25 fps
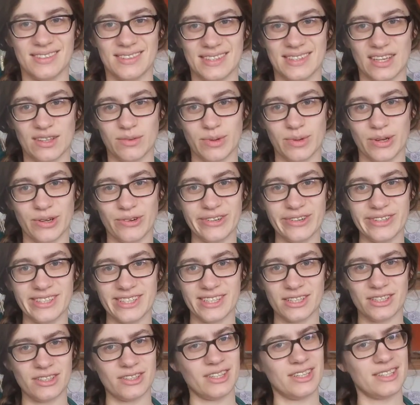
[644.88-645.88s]
death by cross
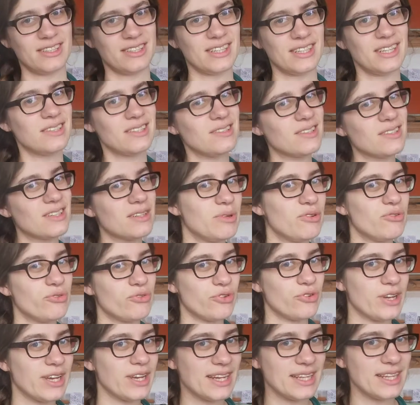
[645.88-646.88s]
stitch on it, so that's not gonna be
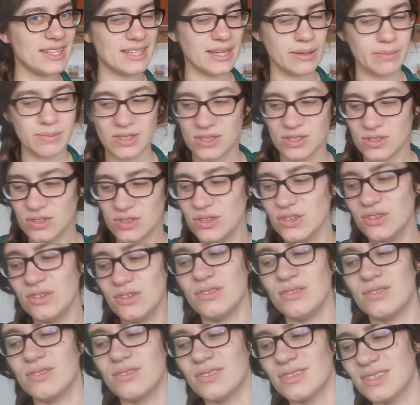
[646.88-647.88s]
free anytime
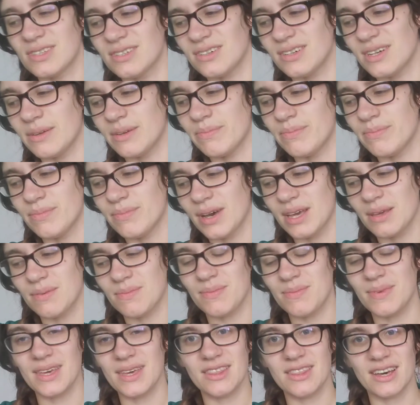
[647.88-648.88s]
soon. So it
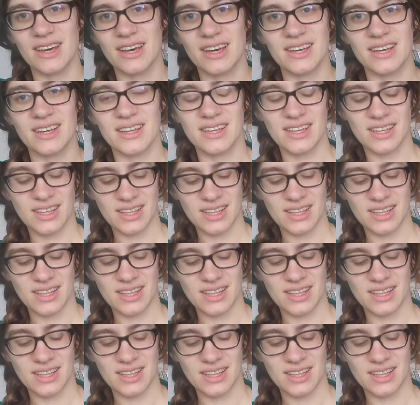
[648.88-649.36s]
might be that